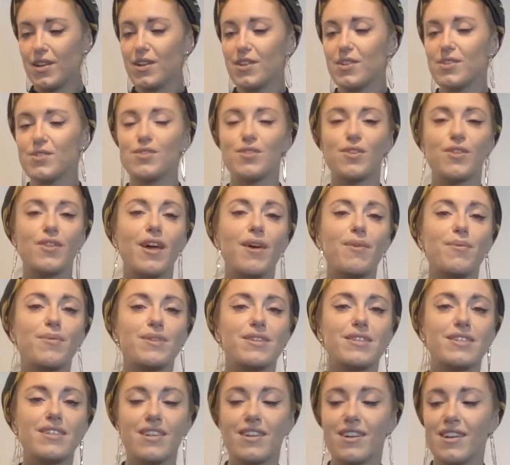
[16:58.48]
So that
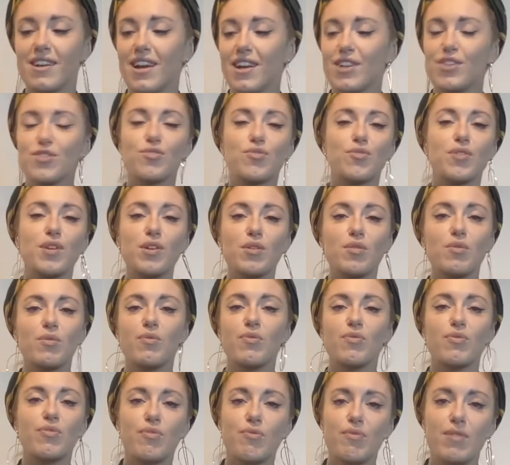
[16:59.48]
was a trio
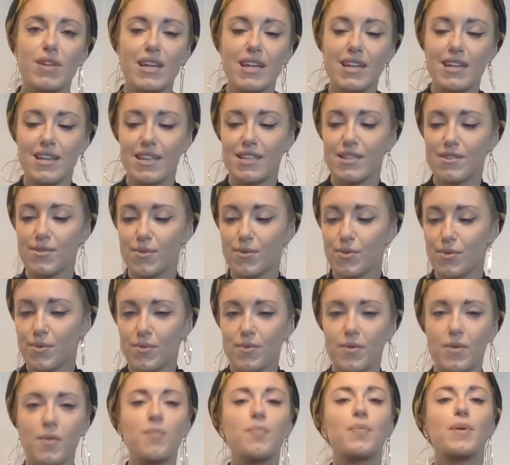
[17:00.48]
of 3
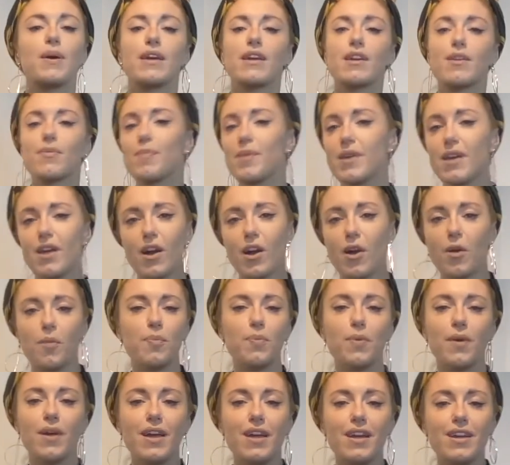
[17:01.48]
little
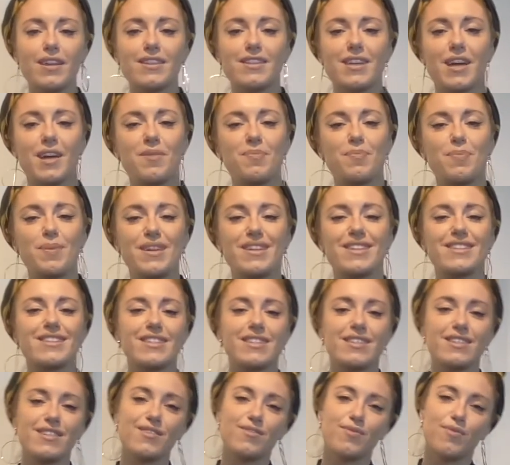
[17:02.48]
pick-me-up type
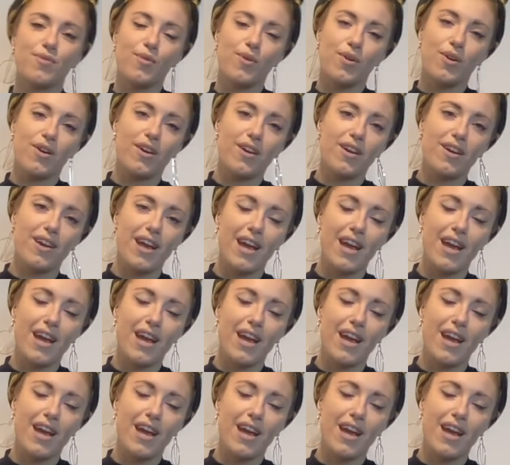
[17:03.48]
pieces for